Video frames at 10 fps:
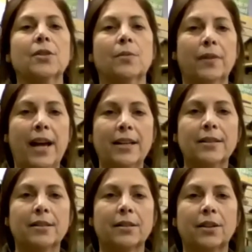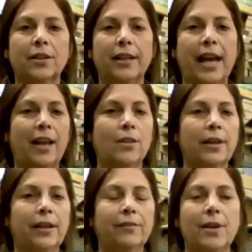The rest they're
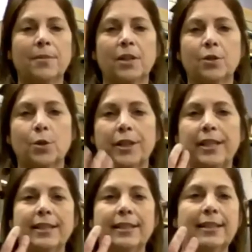gathering from the trees,